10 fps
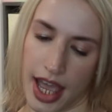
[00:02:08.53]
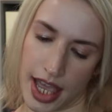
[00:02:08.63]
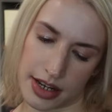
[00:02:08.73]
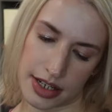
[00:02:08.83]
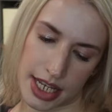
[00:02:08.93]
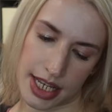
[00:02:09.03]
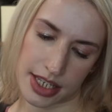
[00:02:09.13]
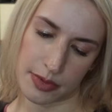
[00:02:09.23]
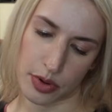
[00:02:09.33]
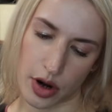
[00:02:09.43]
And
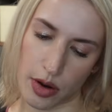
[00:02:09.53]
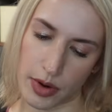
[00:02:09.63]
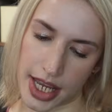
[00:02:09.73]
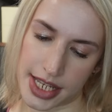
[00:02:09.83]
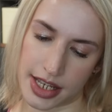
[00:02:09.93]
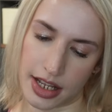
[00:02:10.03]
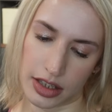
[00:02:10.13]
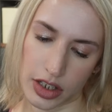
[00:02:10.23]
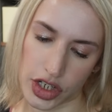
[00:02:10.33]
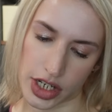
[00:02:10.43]
it's the Pro Kisser
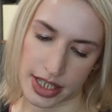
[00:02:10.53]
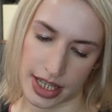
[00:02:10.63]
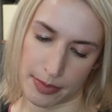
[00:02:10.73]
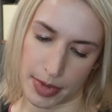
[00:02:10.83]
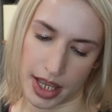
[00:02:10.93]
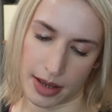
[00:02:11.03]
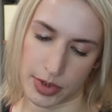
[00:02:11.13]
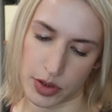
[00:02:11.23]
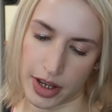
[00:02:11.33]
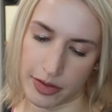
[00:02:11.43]
Luscious Lip
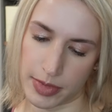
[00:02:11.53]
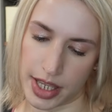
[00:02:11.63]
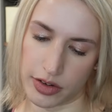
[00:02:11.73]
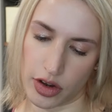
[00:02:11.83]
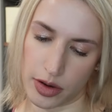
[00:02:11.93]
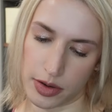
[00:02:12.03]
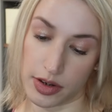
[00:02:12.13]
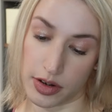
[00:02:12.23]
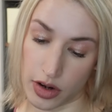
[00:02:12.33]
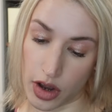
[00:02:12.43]
Balm 12ml
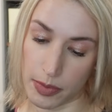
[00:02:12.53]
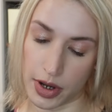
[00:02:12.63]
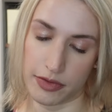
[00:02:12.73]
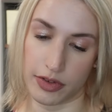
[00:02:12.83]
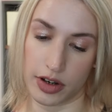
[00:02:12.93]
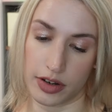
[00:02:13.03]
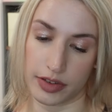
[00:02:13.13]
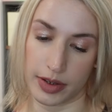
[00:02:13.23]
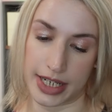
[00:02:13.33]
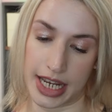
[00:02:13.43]
0.4
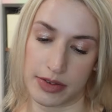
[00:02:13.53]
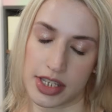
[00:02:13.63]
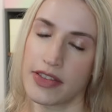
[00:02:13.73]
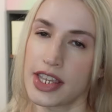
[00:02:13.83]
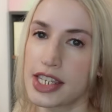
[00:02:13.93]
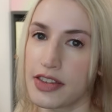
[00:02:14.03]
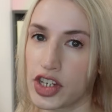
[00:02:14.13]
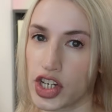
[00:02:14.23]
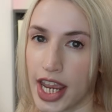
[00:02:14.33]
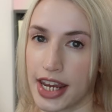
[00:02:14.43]
fluid ounce. And this is in the
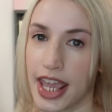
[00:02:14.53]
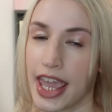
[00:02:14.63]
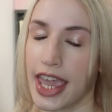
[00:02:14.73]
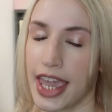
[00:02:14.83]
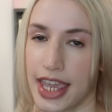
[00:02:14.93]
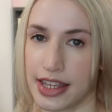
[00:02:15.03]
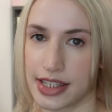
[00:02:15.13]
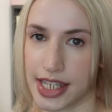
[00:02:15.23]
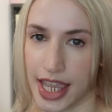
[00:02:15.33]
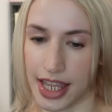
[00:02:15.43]
shade
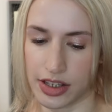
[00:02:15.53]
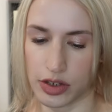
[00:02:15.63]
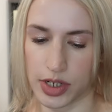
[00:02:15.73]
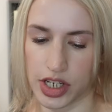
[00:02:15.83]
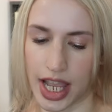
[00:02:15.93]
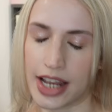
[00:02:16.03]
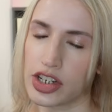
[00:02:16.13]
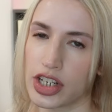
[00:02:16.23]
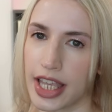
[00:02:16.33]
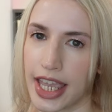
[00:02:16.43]
Hint Hint, which is
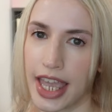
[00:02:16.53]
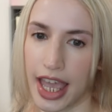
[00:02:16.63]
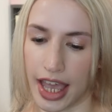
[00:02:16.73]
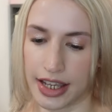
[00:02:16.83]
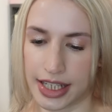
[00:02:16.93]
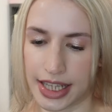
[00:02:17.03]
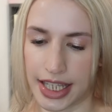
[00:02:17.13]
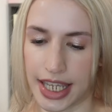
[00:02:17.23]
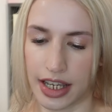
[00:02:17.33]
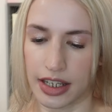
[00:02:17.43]
actually a
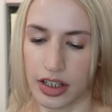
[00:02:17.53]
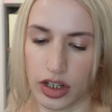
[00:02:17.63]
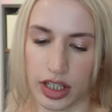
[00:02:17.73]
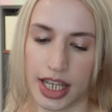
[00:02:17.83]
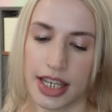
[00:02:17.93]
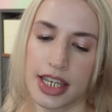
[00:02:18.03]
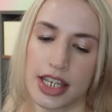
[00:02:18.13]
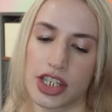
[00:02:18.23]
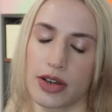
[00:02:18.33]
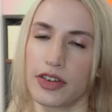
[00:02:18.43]
clear colour.
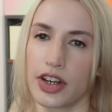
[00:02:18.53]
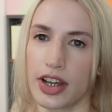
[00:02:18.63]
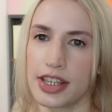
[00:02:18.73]
So if you're not